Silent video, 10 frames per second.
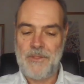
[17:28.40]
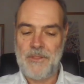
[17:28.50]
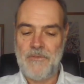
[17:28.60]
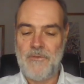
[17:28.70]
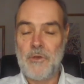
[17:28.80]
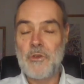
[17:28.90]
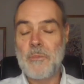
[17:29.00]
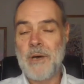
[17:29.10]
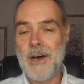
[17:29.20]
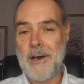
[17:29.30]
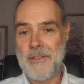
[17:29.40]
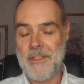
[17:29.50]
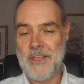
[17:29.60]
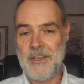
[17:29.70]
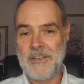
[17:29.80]
the future path
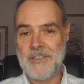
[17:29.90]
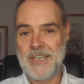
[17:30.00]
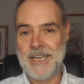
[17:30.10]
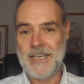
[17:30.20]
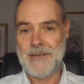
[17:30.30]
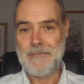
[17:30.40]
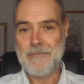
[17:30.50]
that they're going to take.